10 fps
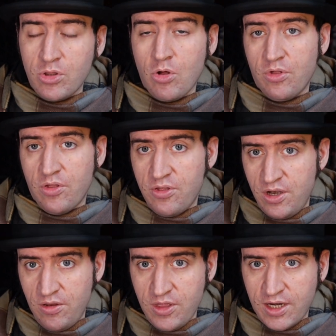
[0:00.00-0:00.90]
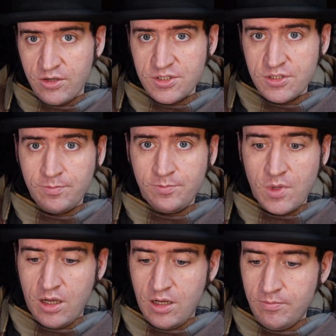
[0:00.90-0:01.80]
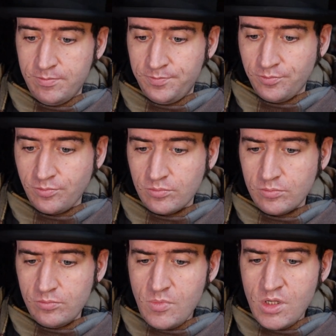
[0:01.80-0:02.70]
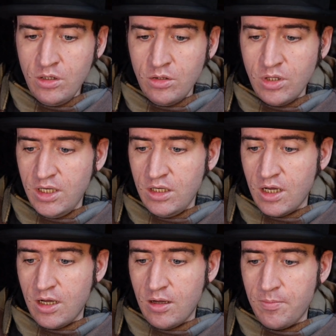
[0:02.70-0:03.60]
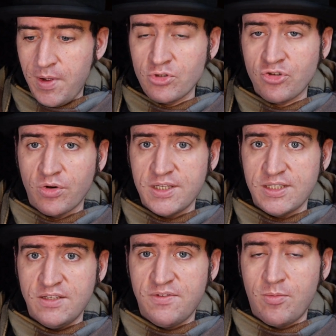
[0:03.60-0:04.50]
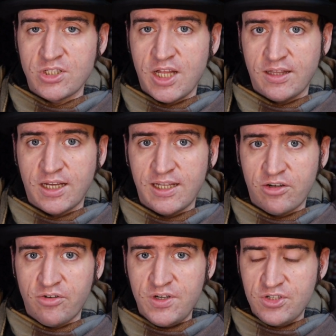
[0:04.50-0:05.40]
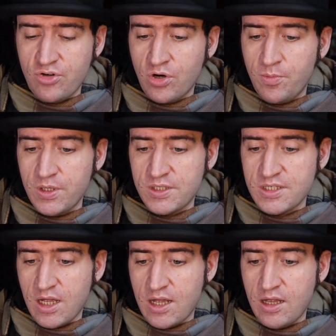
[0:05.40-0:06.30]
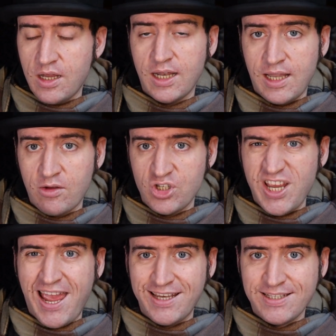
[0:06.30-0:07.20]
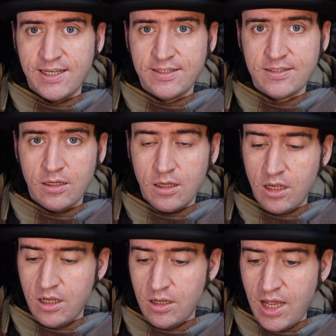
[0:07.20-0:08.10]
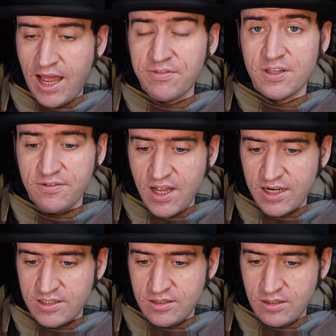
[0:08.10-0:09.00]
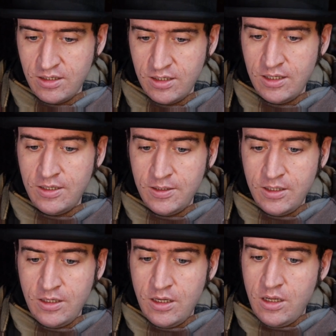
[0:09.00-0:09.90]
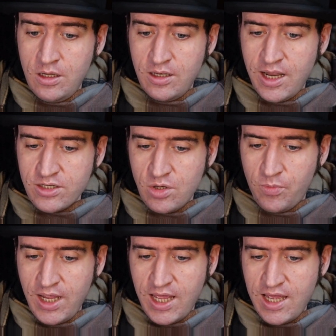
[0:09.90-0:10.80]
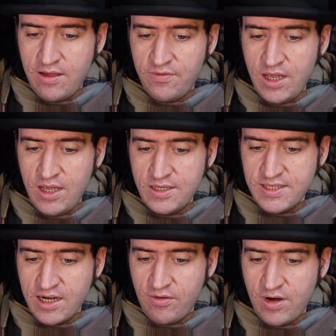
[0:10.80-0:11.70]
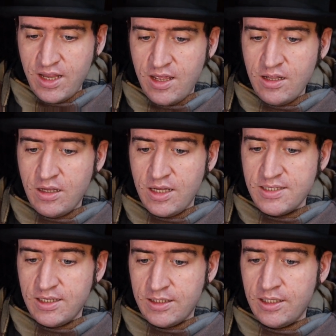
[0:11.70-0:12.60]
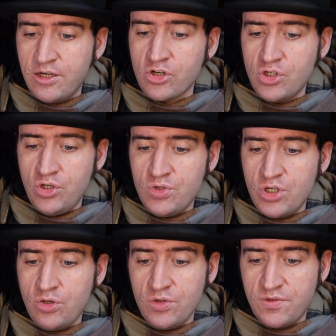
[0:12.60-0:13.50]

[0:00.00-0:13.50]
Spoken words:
with all the thin and thickness. The Power Stroke is very much like the calligraphy stroke, but it allows you to edit it after the fact. Next up, we have Zachariah, is a Linux user